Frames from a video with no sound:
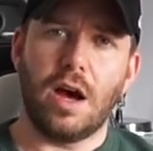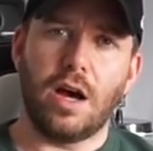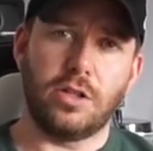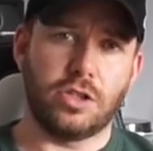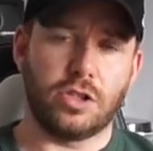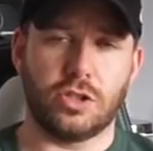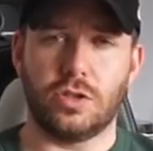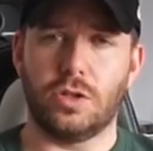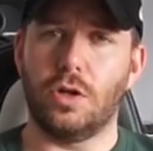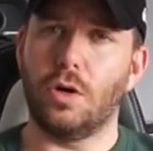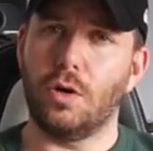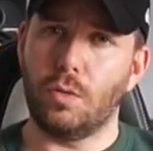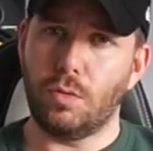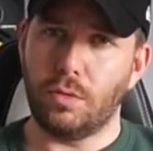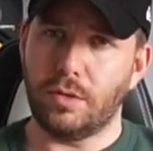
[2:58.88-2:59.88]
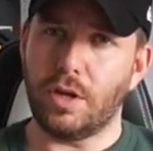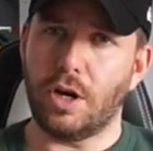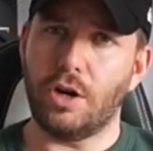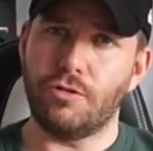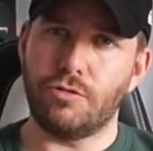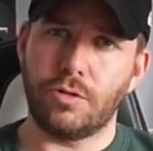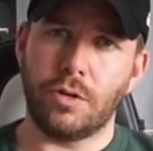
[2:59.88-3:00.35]
and slow the
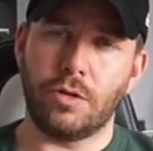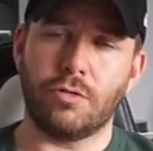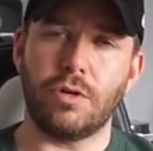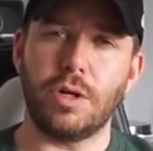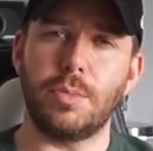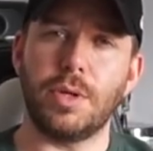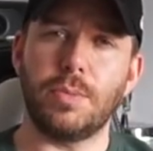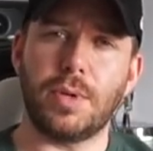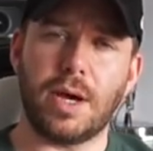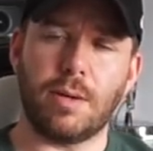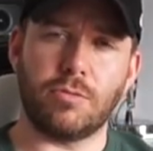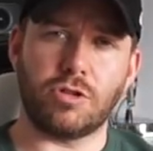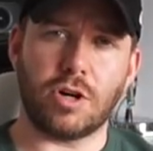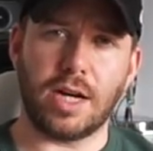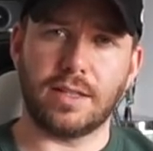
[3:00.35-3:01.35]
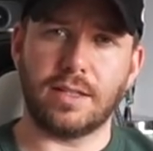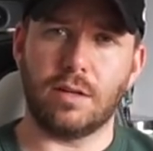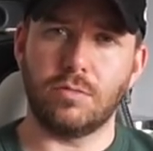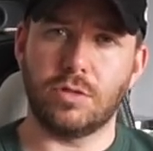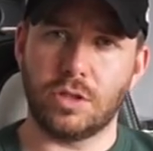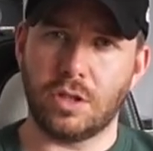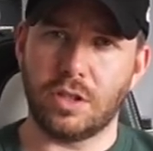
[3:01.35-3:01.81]
103 BPM track
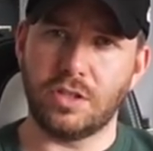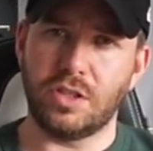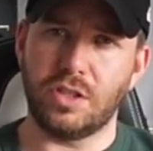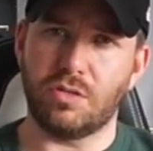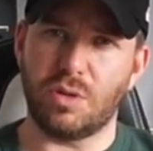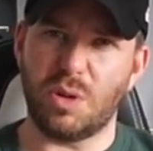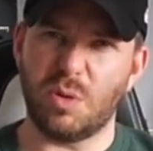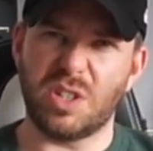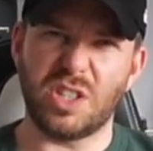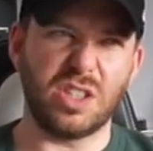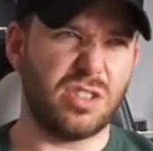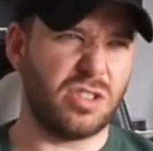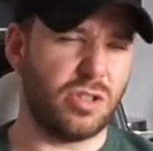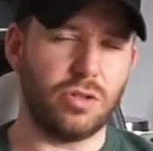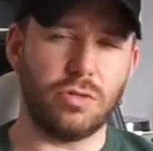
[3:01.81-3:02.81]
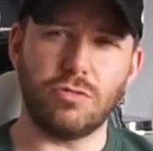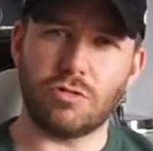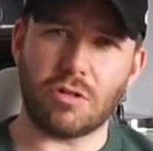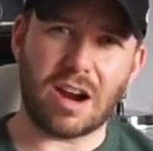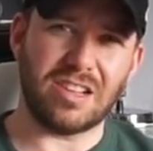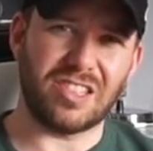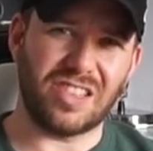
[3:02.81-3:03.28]
down to 93, which is too
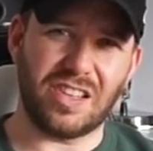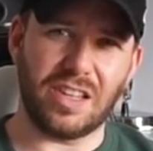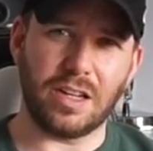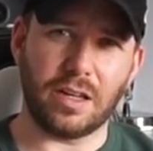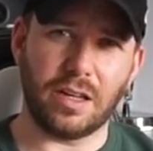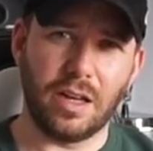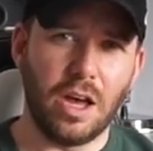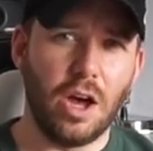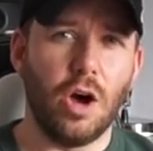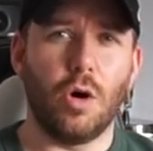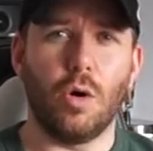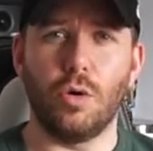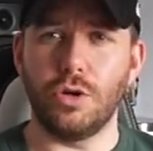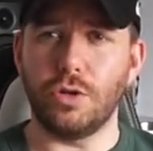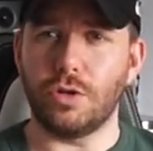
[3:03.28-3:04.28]
drastic, or